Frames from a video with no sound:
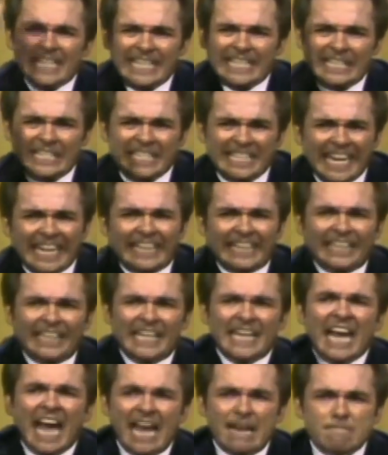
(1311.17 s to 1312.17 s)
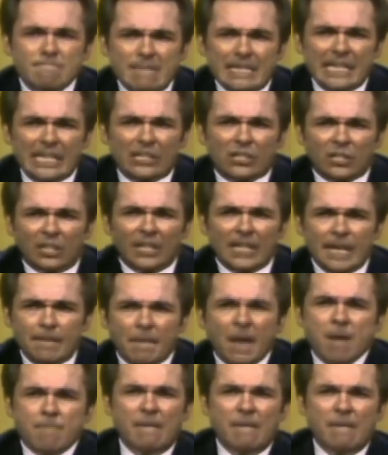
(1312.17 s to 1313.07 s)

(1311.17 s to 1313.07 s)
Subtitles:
and sickly, and many sleep,